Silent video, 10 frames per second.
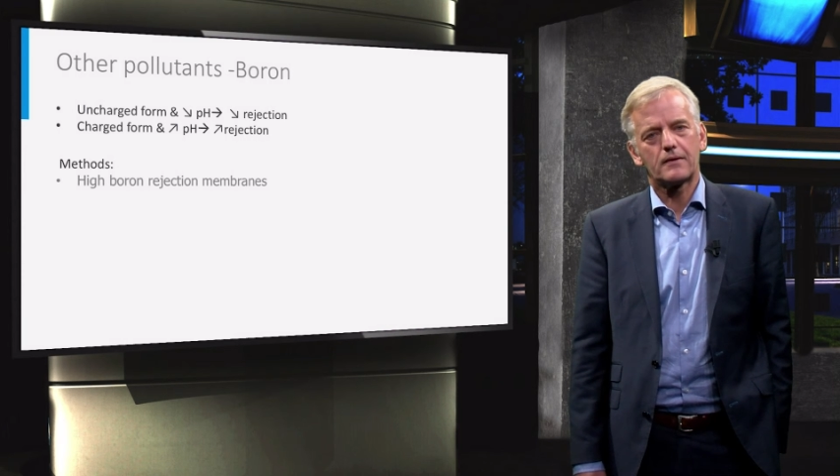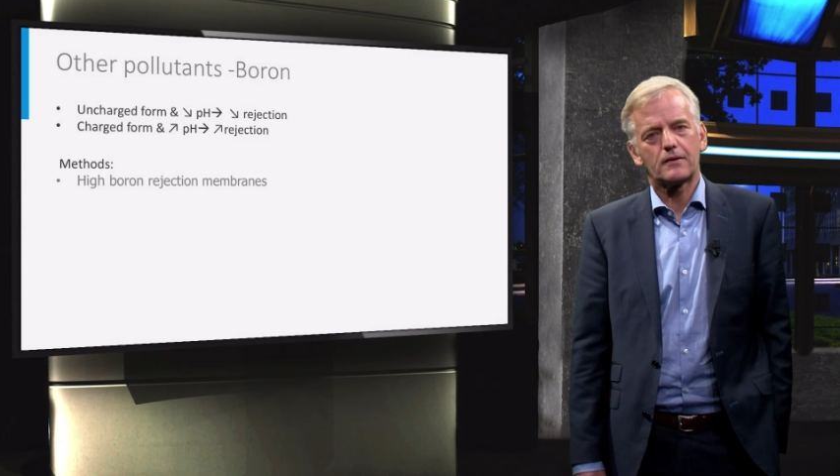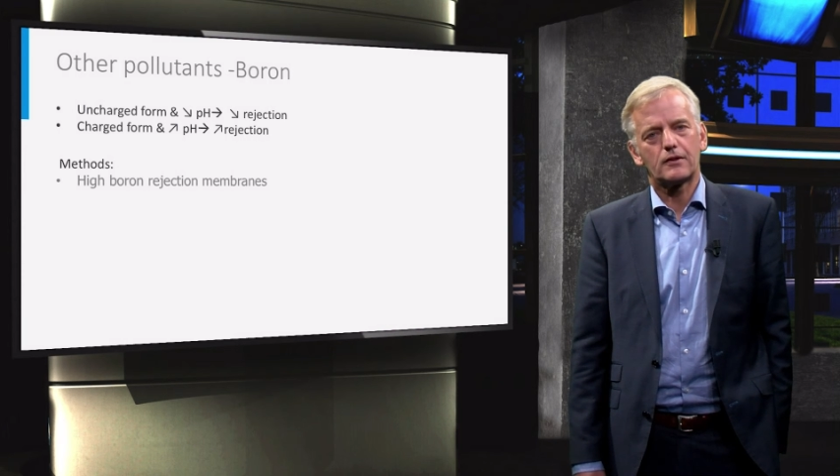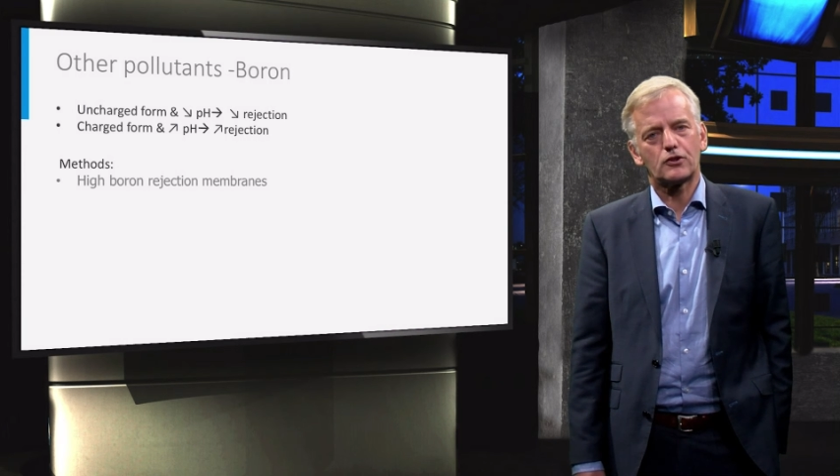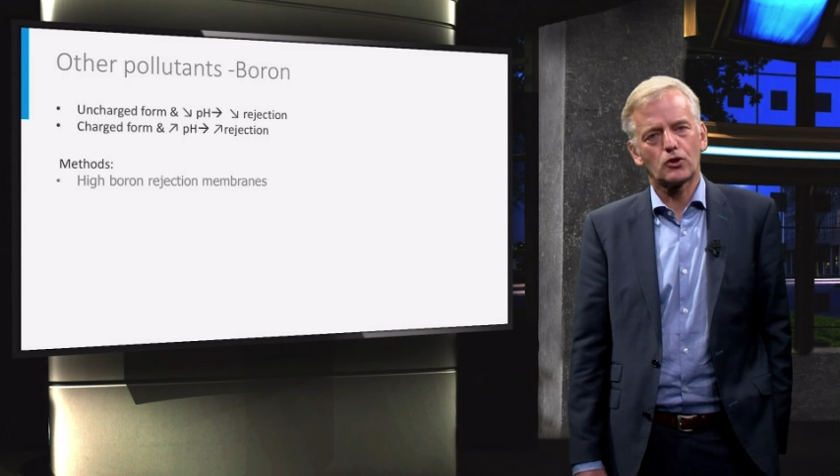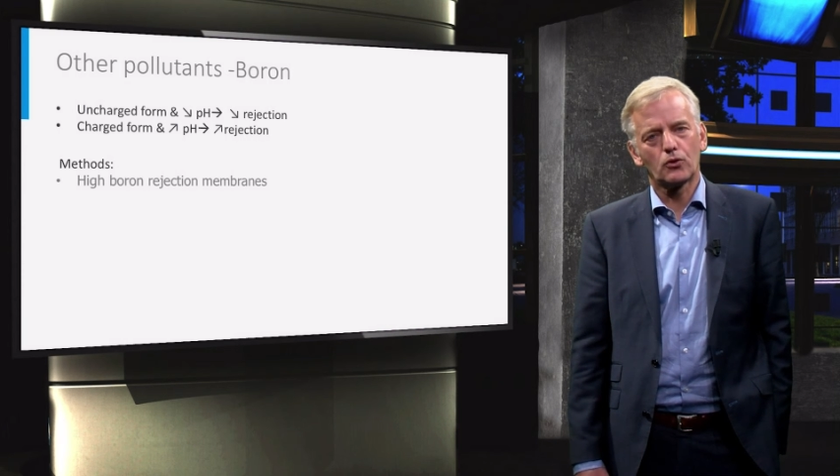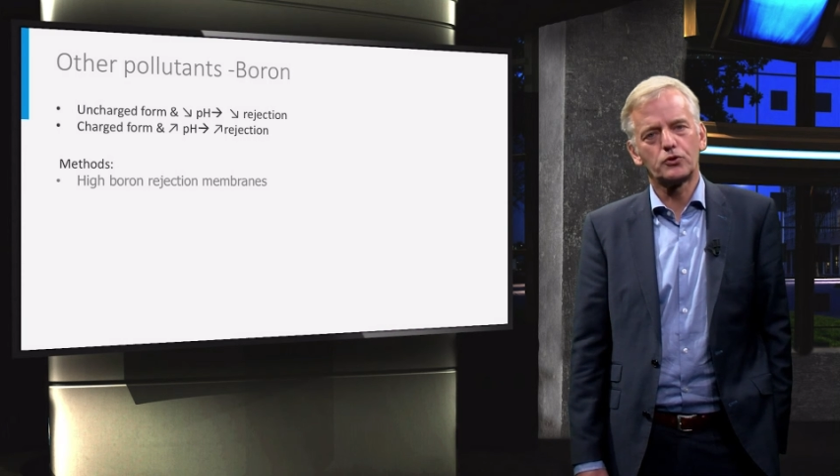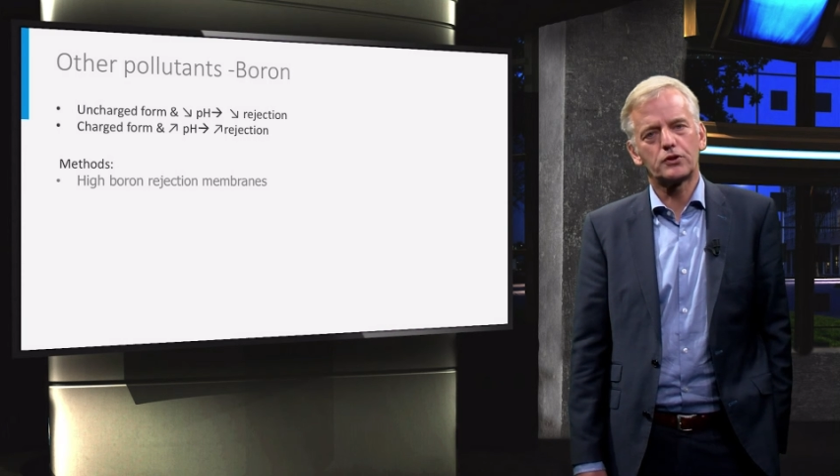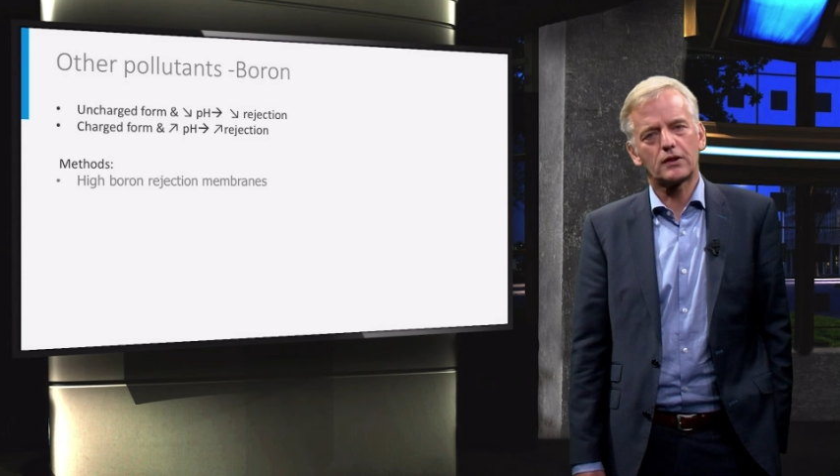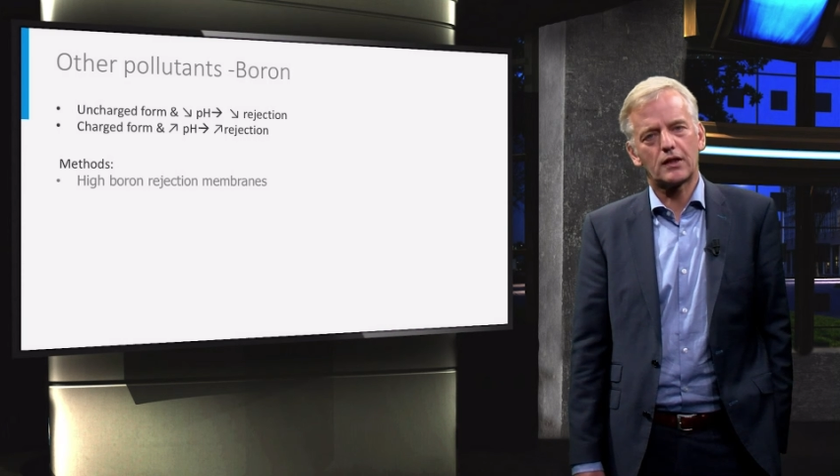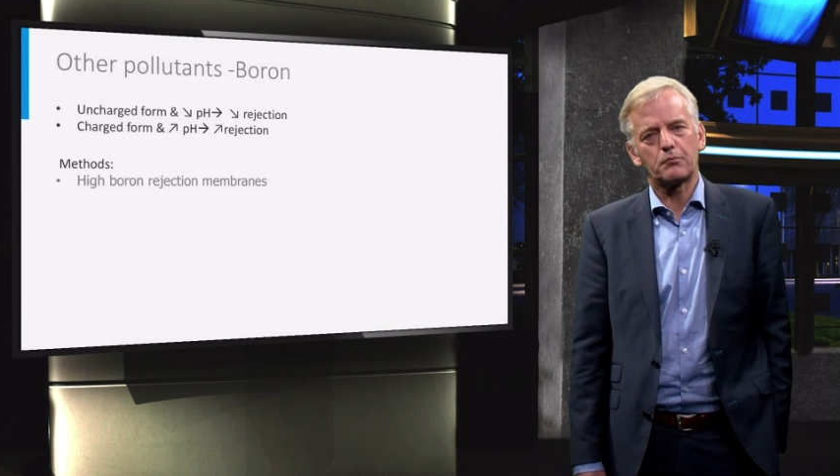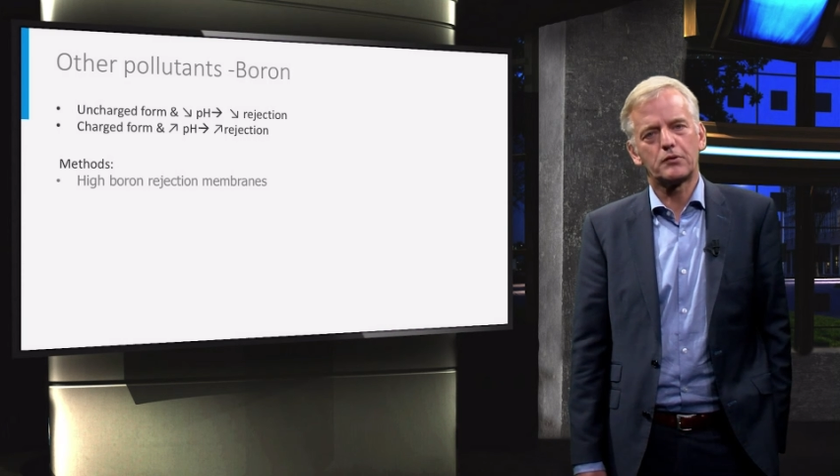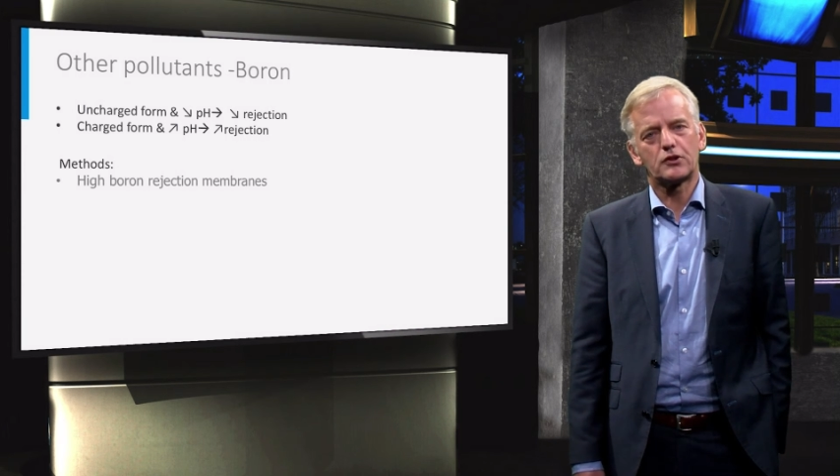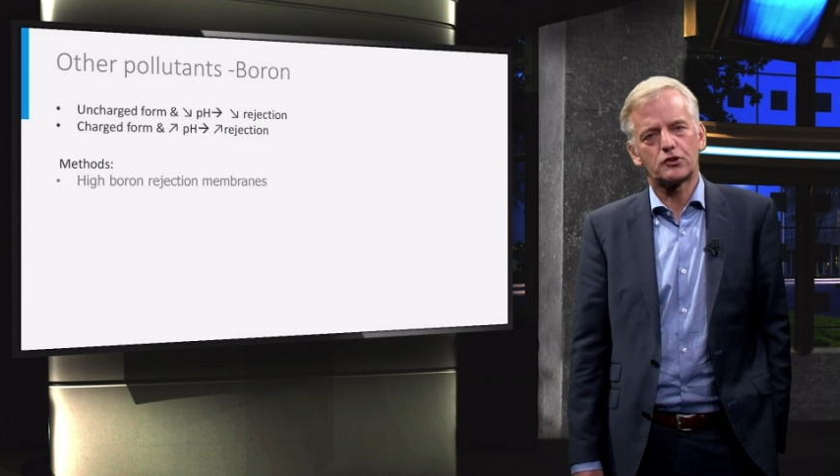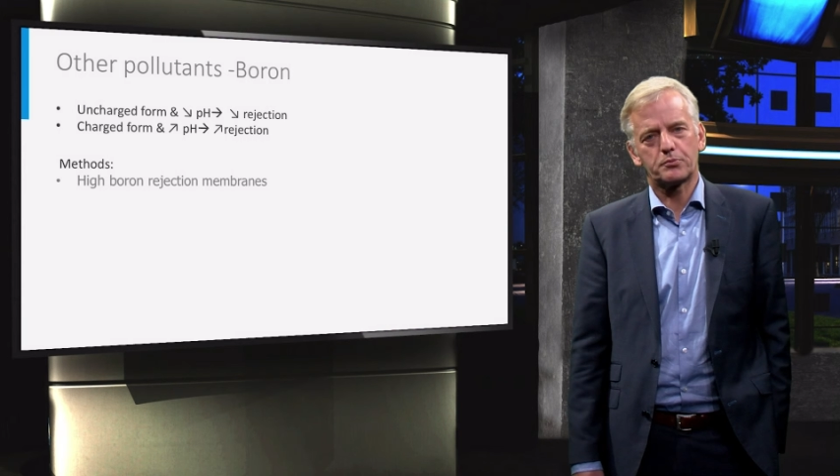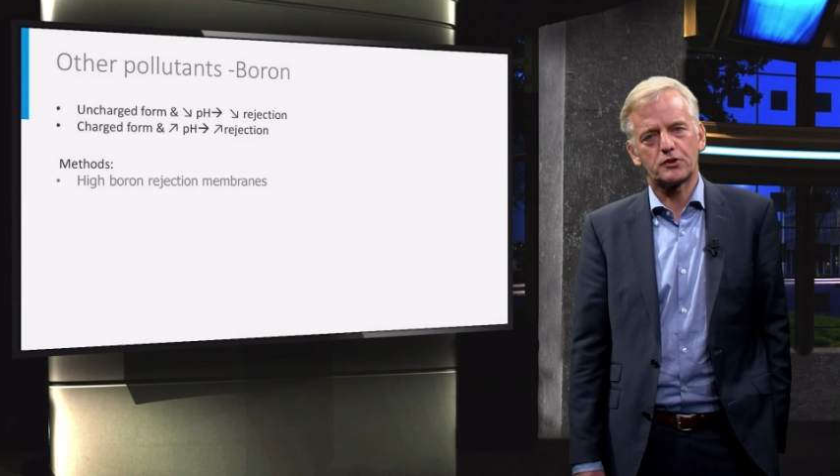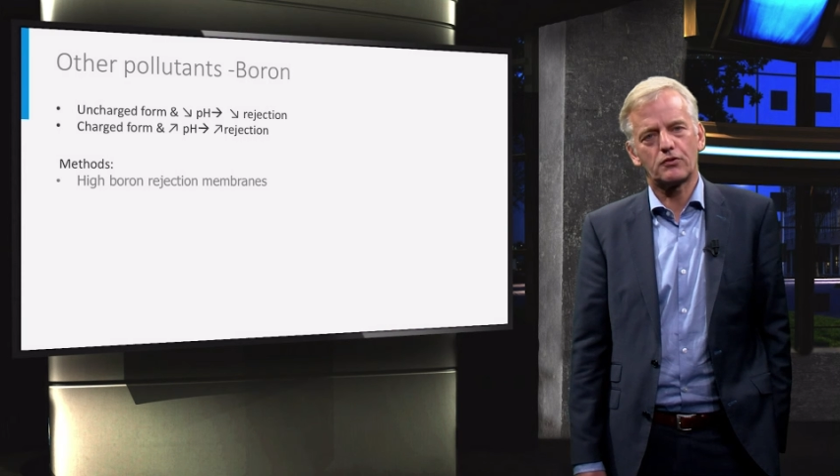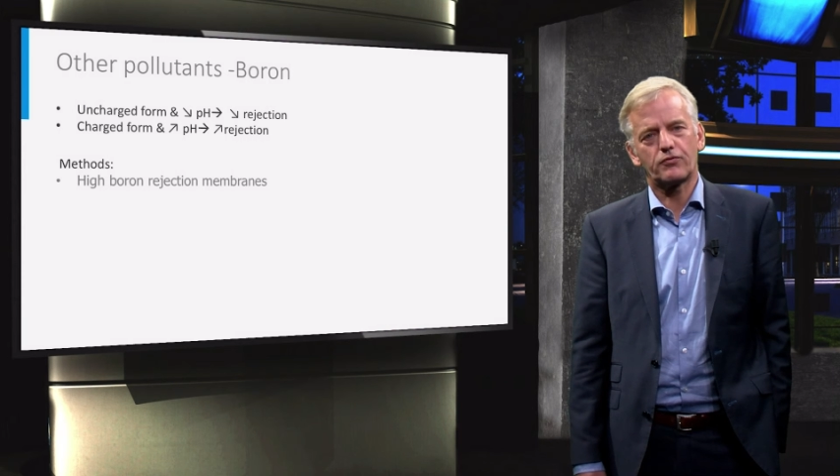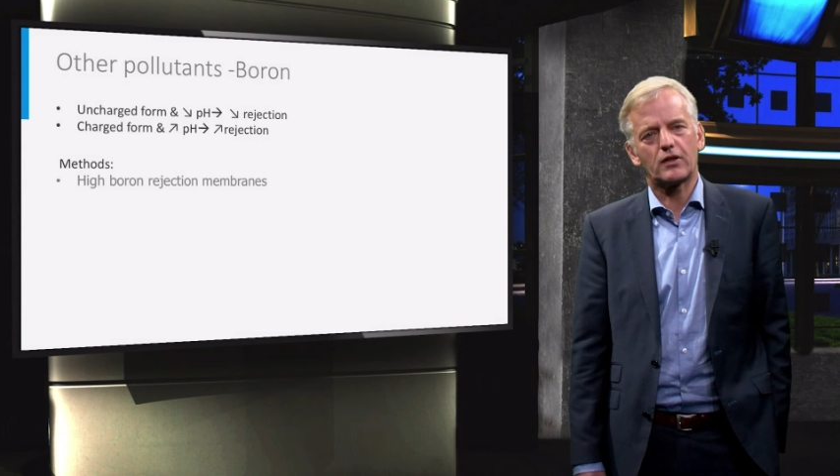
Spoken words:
A solution can be specific